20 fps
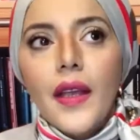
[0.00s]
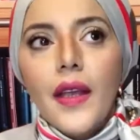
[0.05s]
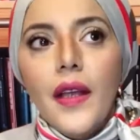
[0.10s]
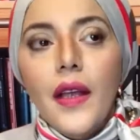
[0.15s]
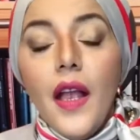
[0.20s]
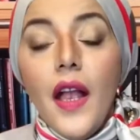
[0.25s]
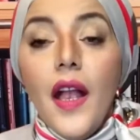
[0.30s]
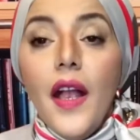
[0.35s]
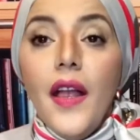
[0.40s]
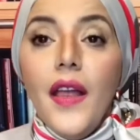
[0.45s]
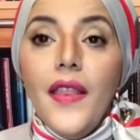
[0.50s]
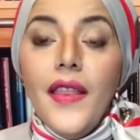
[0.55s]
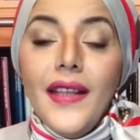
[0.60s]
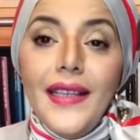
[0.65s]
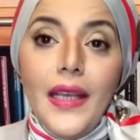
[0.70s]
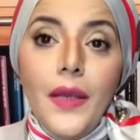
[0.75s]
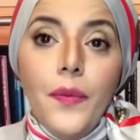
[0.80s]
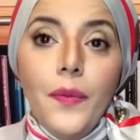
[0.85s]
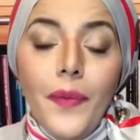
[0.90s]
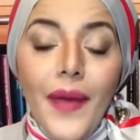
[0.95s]
that
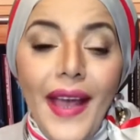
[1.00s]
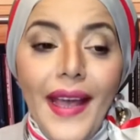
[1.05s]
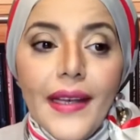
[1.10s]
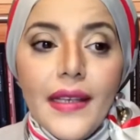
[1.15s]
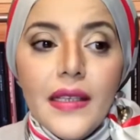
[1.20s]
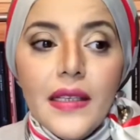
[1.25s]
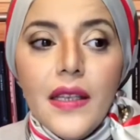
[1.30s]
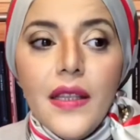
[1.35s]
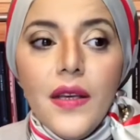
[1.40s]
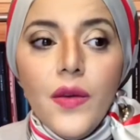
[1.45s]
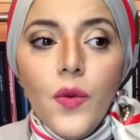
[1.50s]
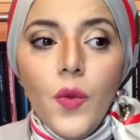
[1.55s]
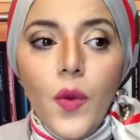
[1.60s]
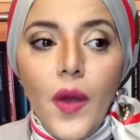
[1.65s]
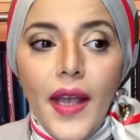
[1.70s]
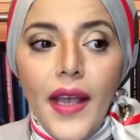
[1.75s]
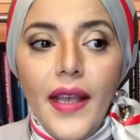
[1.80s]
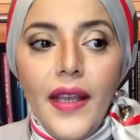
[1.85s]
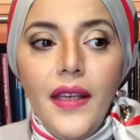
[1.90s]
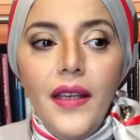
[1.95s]
impacts the
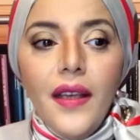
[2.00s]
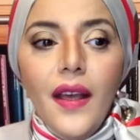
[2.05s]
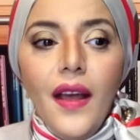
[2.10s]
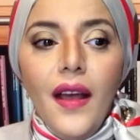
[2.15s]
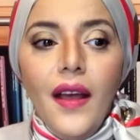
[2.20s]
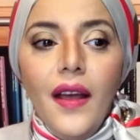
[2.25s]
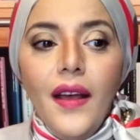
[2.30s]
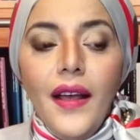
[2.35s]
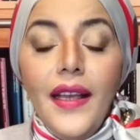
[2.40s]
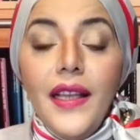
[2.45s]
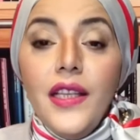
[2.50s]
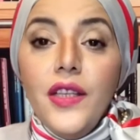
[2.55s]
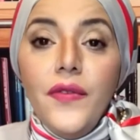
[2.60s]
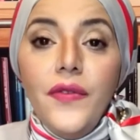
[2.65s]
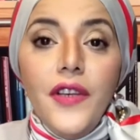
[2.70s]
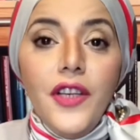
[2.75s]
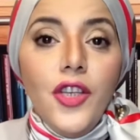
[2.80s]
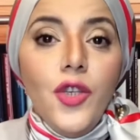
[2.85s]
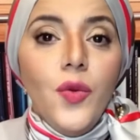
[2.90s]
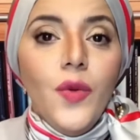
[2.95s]
way
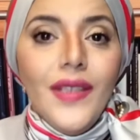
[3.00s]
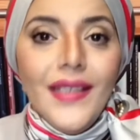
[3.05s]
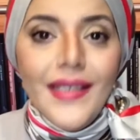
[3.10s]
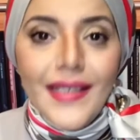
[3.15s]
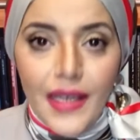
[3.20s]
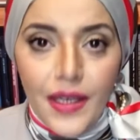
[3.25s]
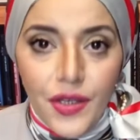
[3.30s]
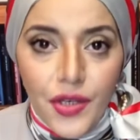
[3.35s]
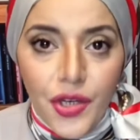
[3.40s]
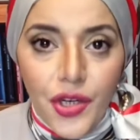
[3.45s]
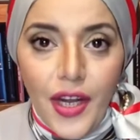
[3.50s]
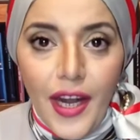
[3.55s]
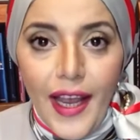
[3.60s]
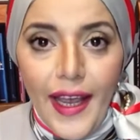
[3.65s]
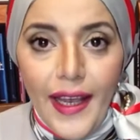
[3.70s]
individuals interact,